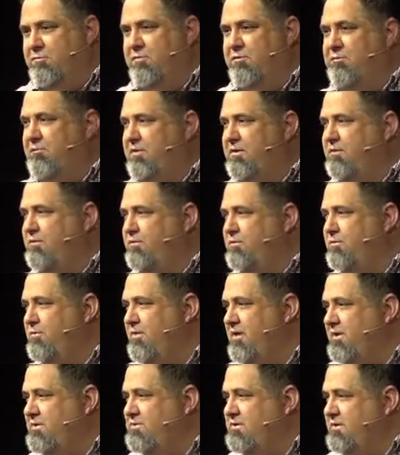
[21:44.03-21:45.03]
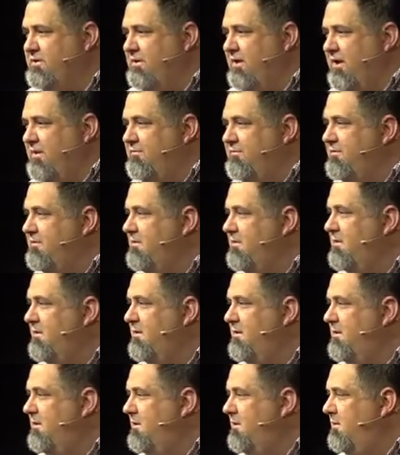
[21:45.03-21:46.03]
to move me in a new direction in life.
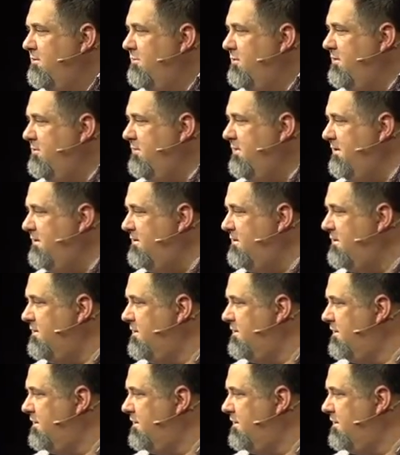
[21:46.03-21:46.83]
What do you mean?